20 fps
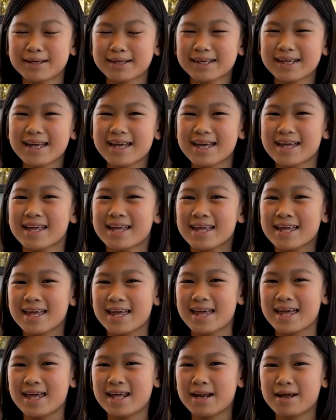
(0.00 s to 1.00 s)
market
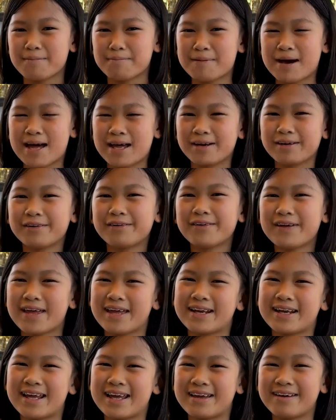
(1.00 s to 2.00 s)
in a bottle,
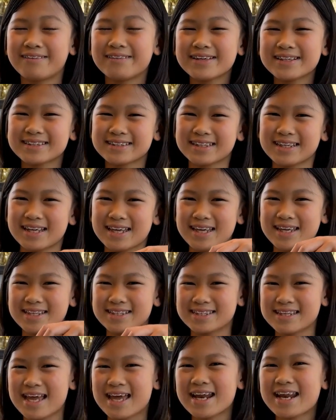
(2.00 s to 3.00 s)
and
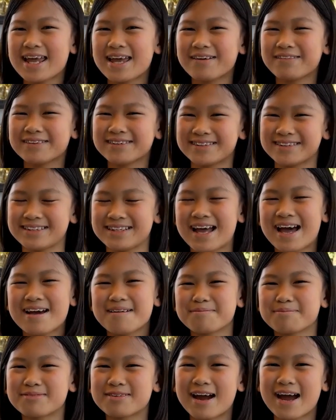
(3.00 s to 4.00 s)
it said it was not
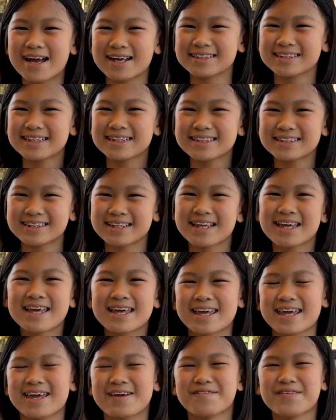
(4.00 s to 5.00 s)
processed.
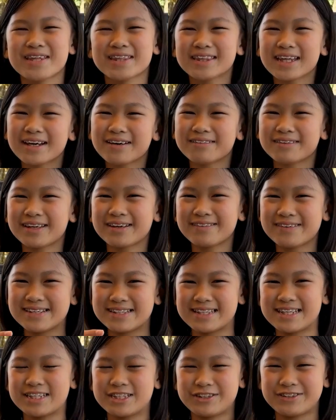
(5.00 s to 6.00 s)
Even though there
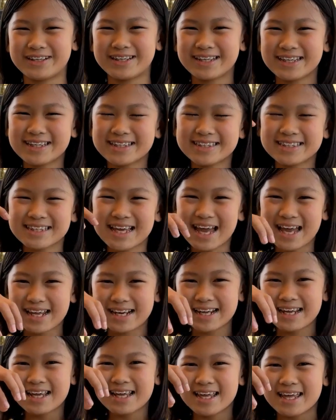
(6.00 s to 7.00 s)
was a drink
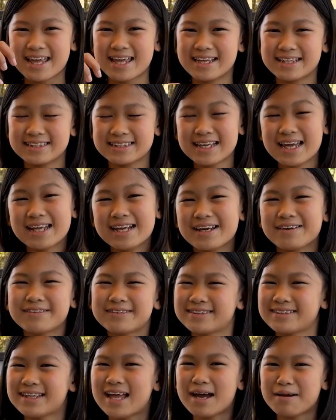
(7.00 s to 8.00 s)
inside, it said it
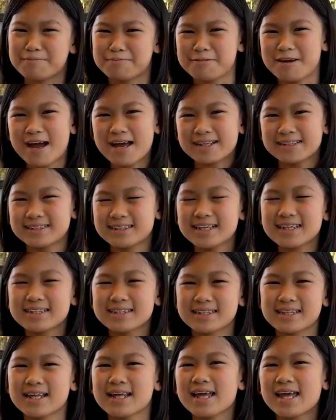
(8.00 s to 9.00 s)
was not
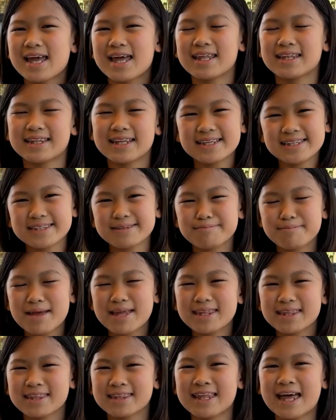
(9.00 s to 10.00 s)
processed, and this
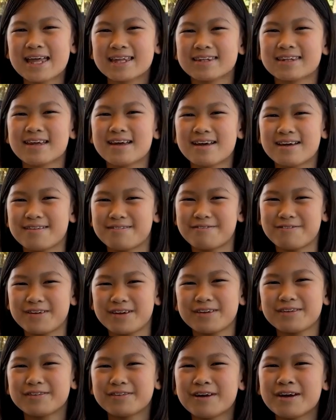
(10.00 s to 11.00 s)
meant that the
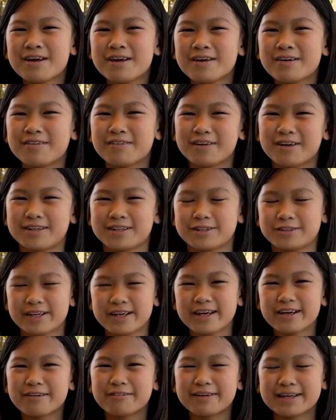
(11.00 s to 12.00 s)
food or
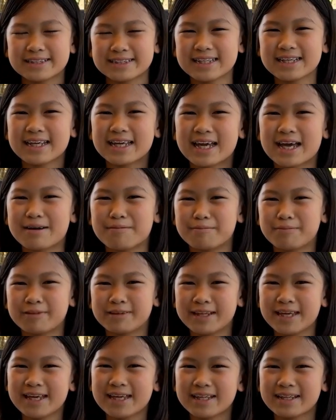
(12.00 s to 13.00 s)
drink wasn't
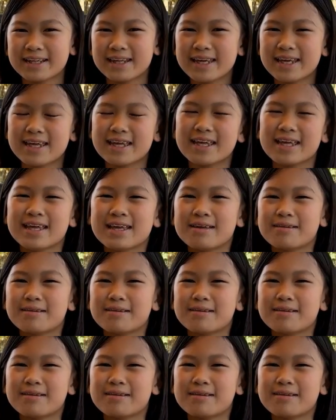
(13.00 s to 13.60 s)
completely